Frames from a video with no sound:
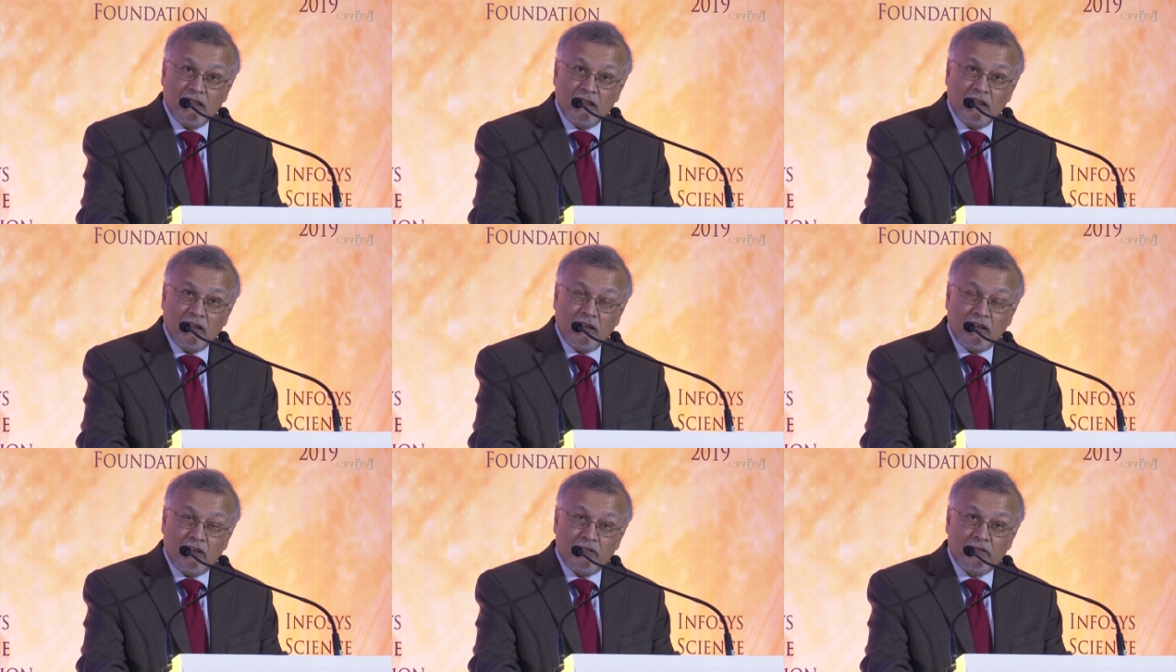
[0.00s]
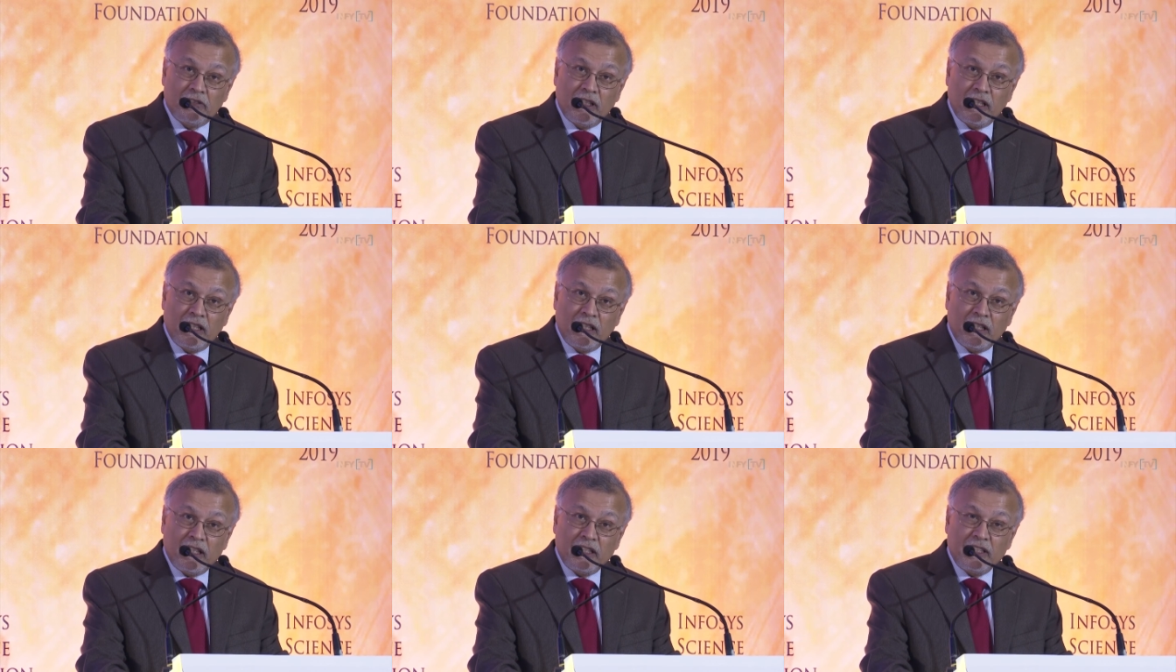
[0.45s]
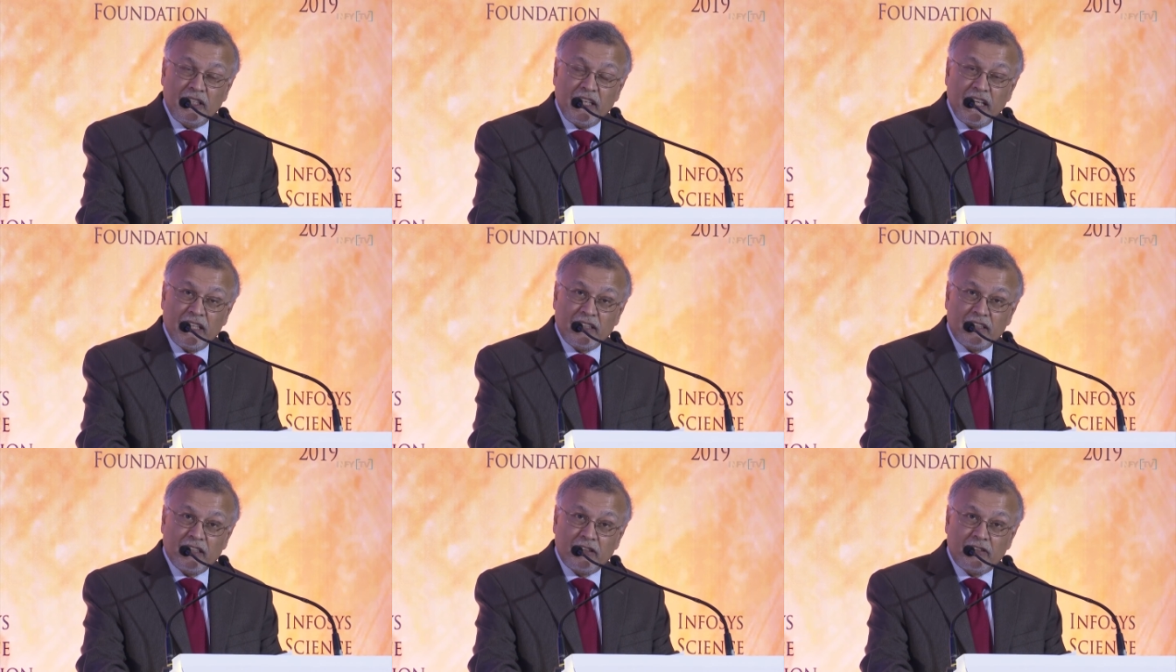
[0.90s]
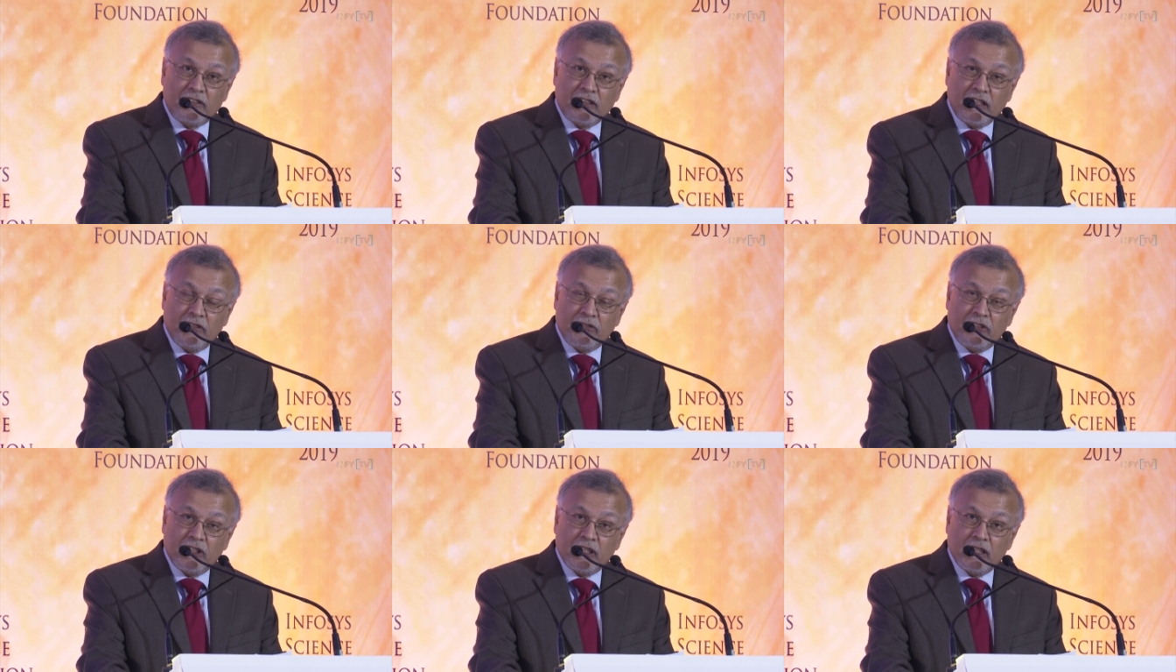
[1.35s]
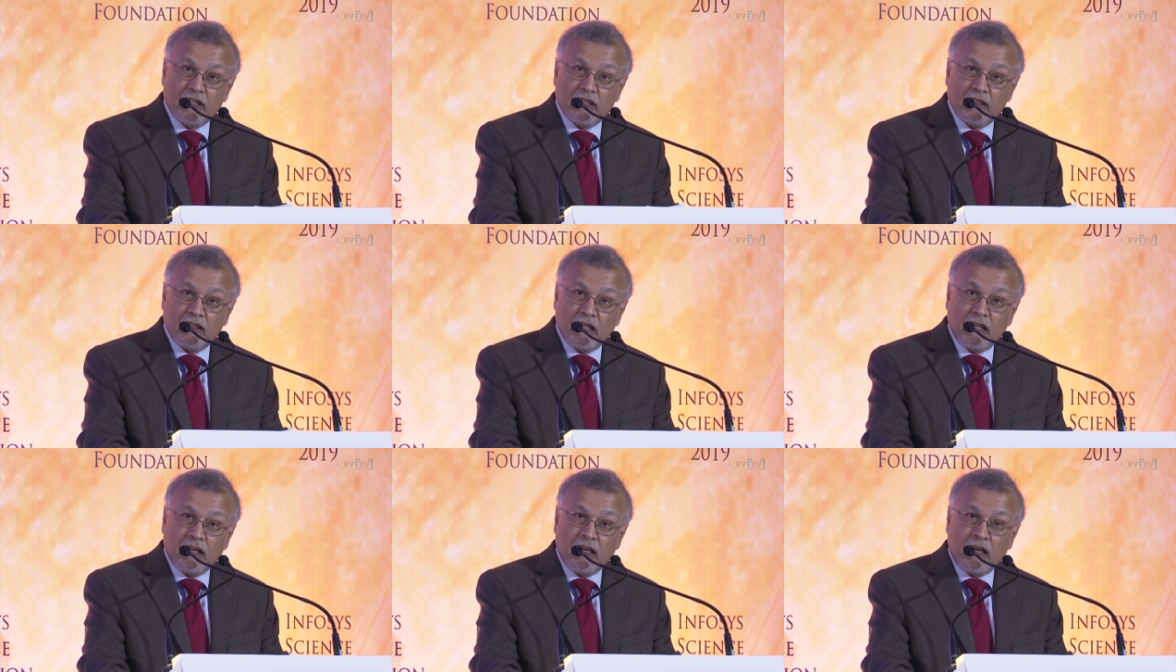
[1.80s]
of data-driven,